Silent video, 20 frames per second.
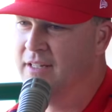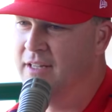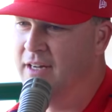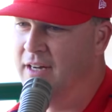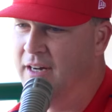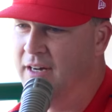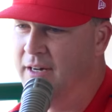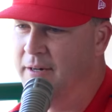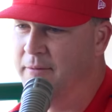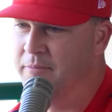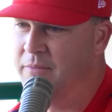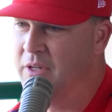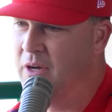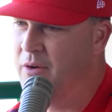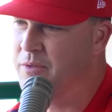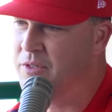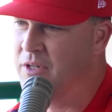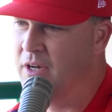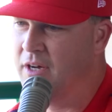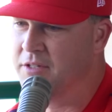No, it
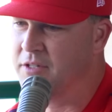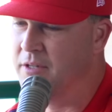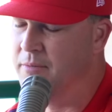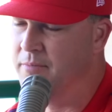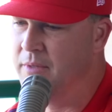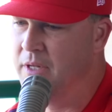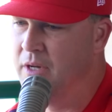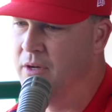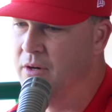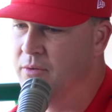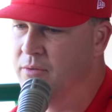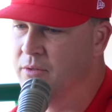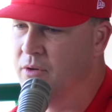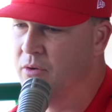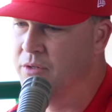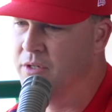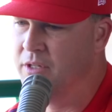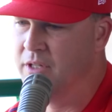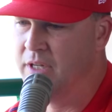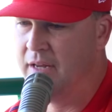was awesome.
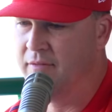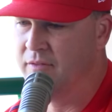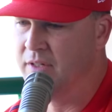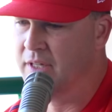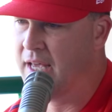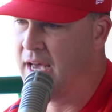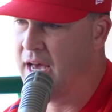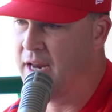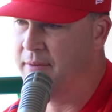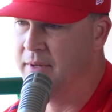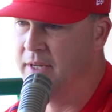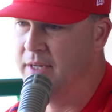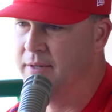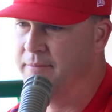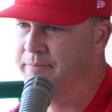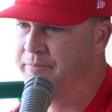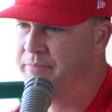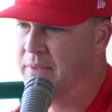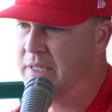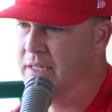Going to the Naval
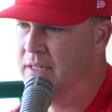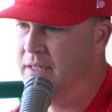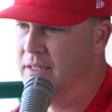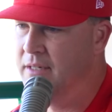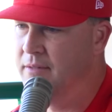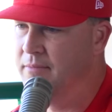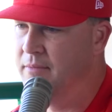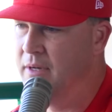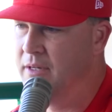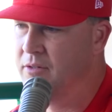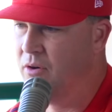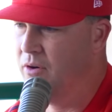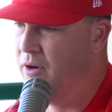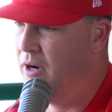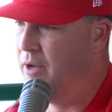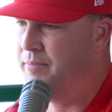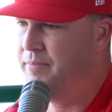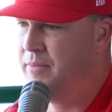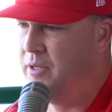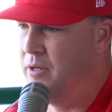Academy. Growing
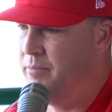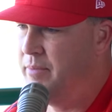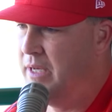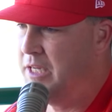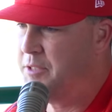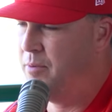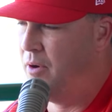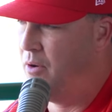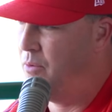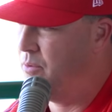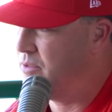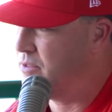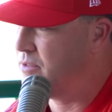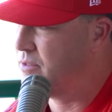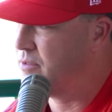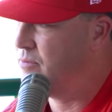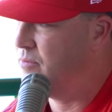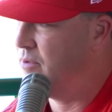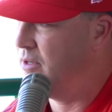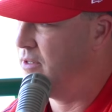up, baseball
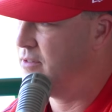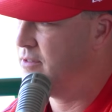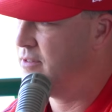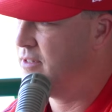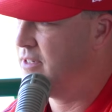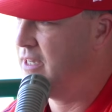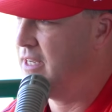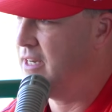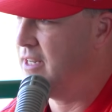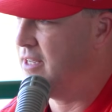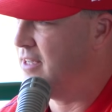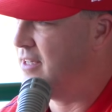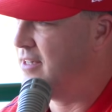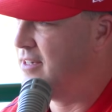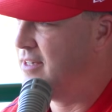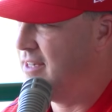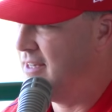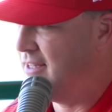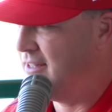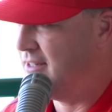was what any
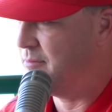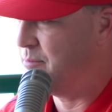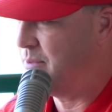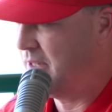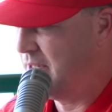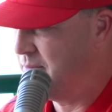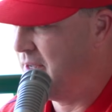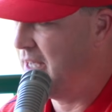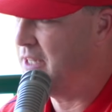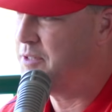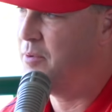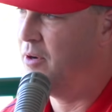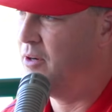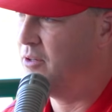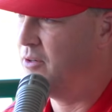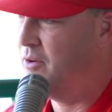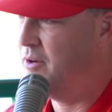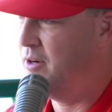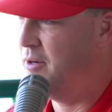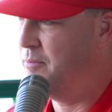kid that played baseball
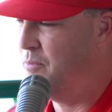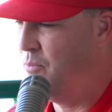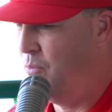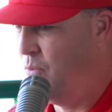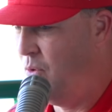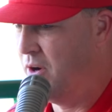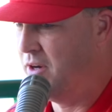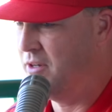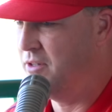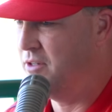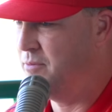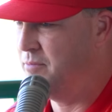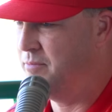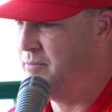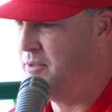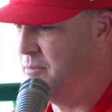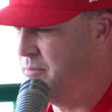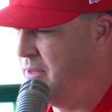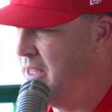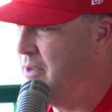growing up wanted
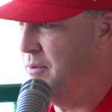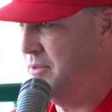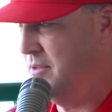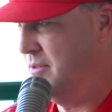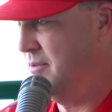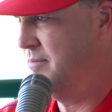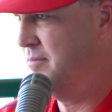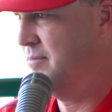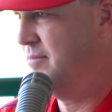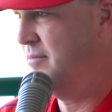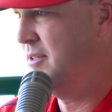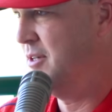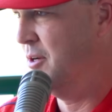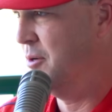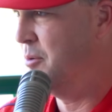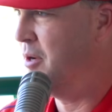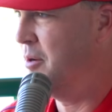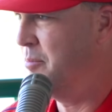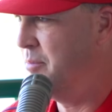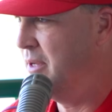to be, was
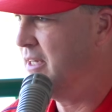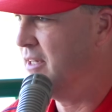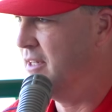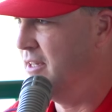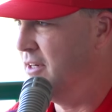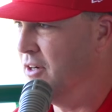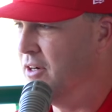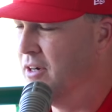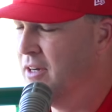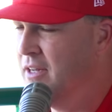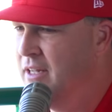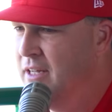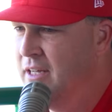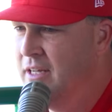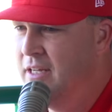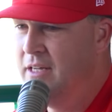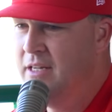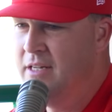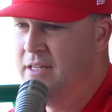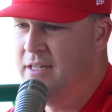a big leaguer.
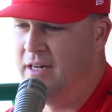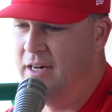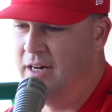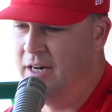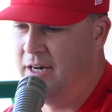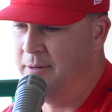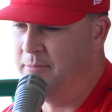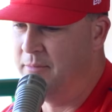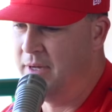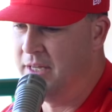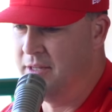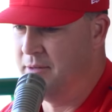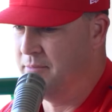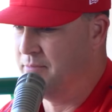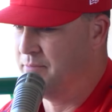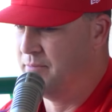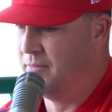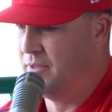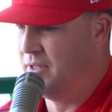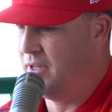And
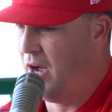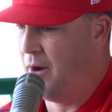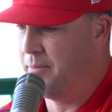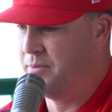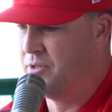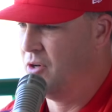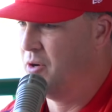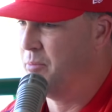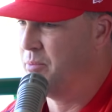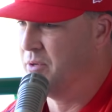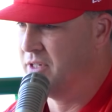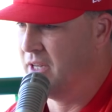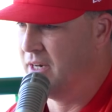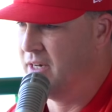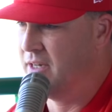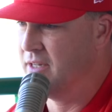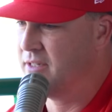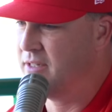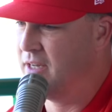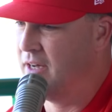then the opportunity
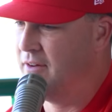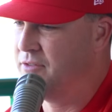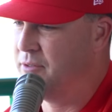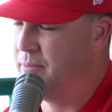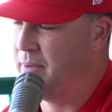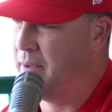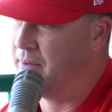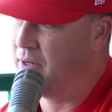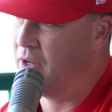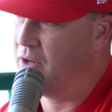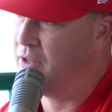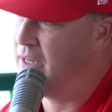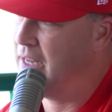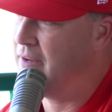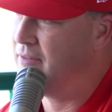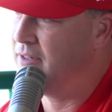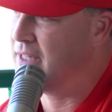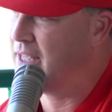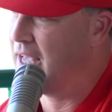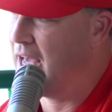presented itself to be able to go to the
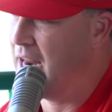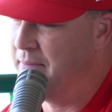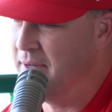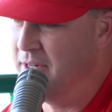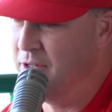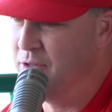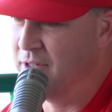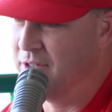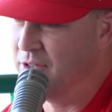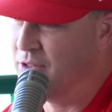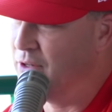Naval Academy, and who can